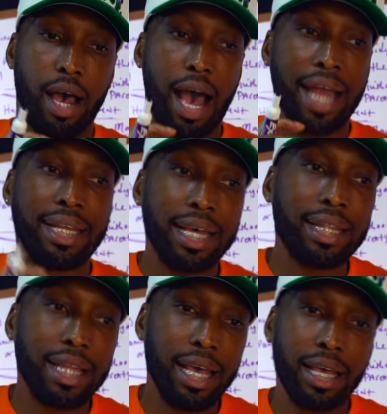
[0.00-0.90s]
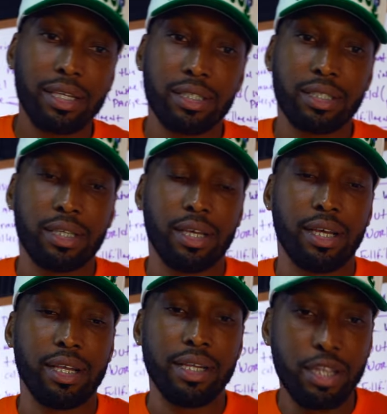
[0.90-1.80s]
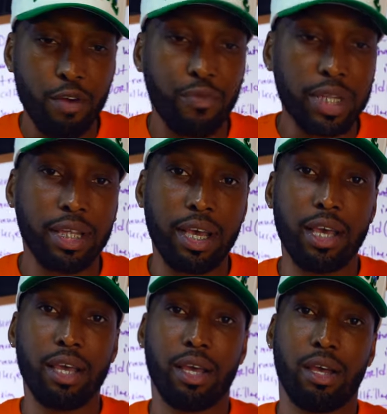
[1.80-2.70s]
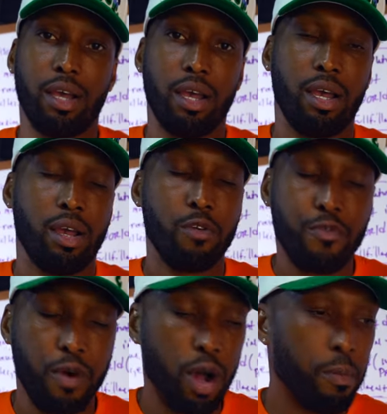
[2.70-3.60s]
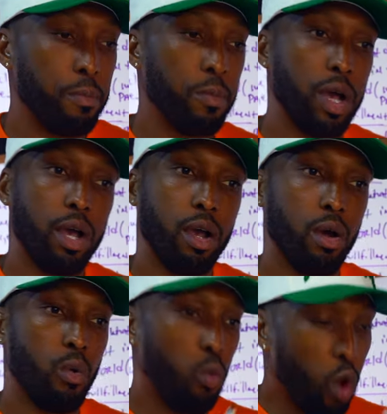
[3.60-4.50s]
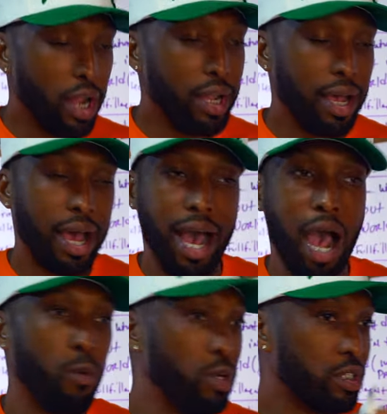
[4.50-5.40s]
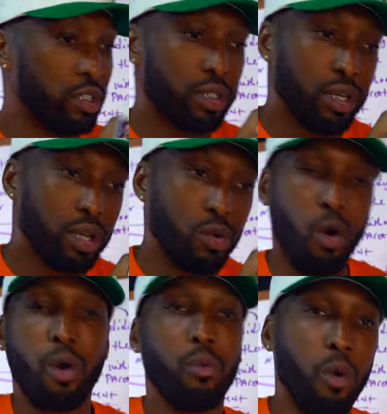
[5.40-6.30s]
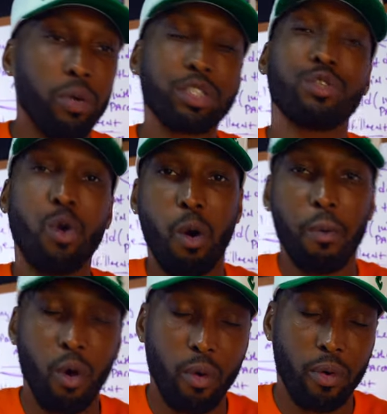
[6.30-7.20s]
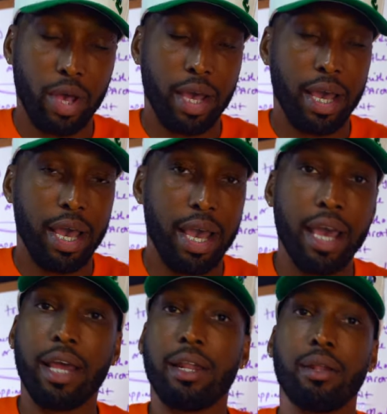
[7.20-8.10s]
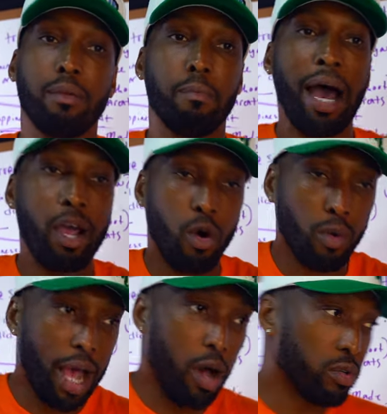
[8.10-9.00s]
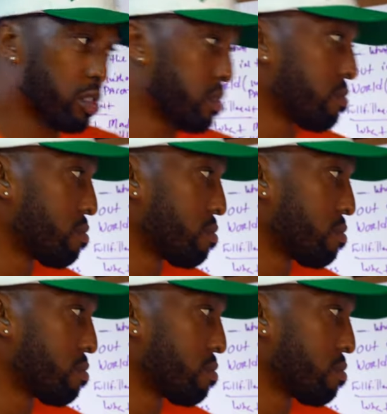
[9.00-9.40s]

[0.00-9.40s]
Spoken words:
I did things differently from what was normal in my own house,